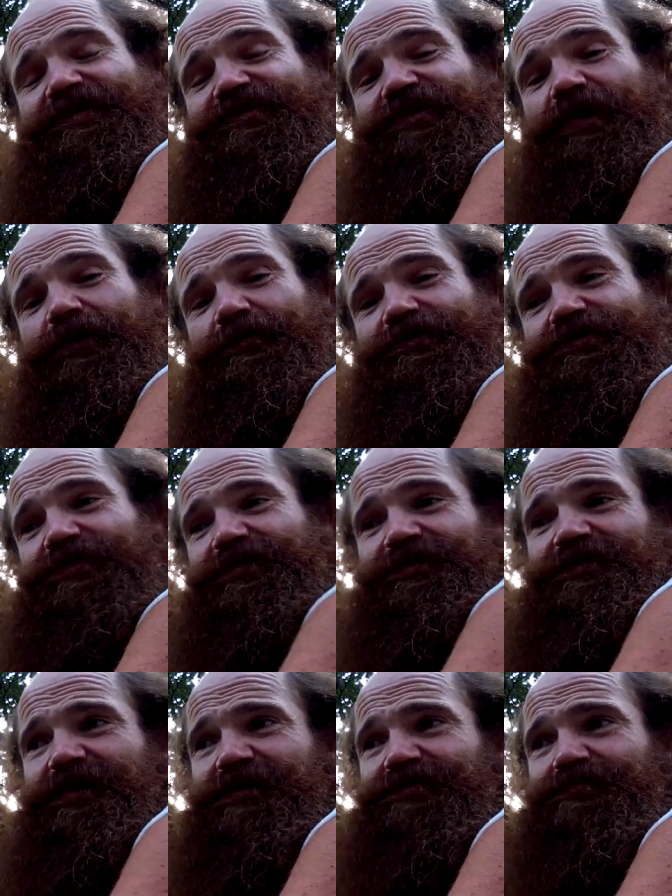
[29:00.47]
on the East
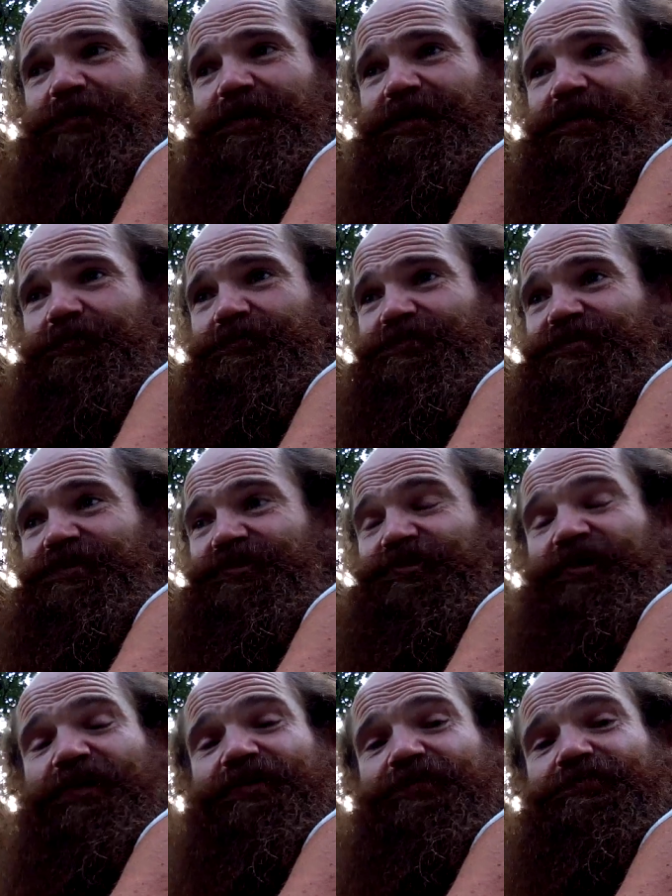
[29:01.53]
Coast, and that's why he was
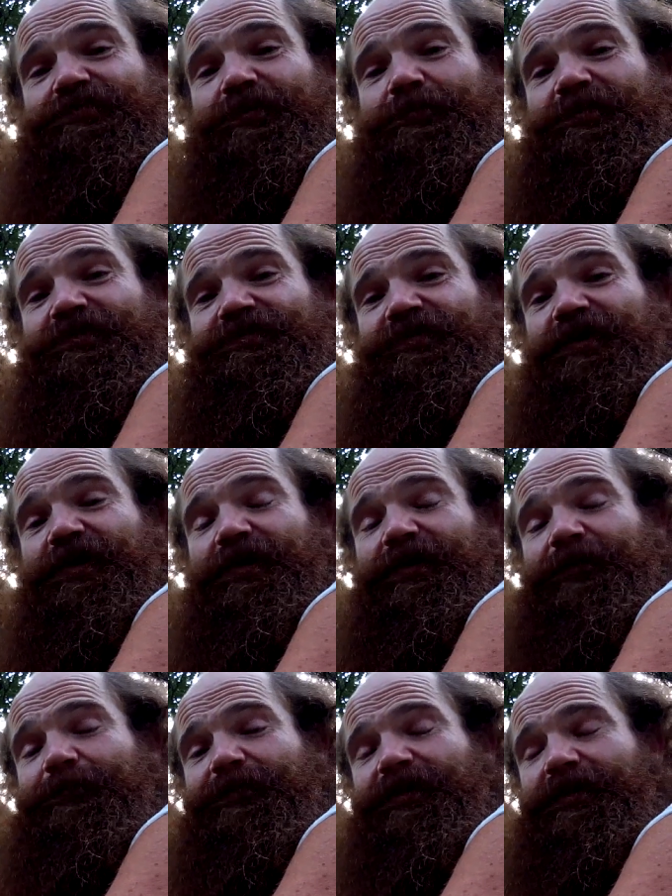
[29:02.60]
ejected from his
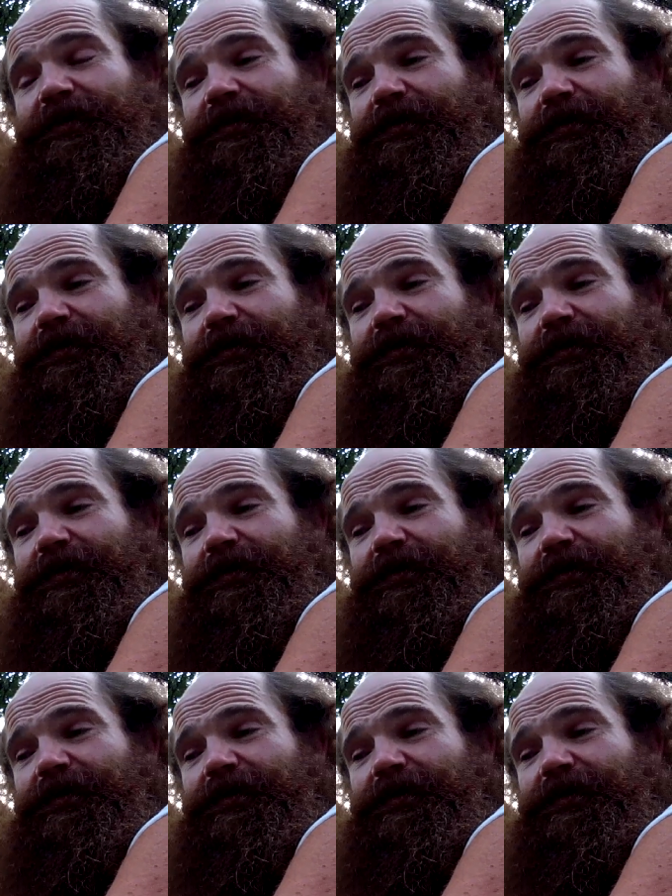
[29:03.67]
uh,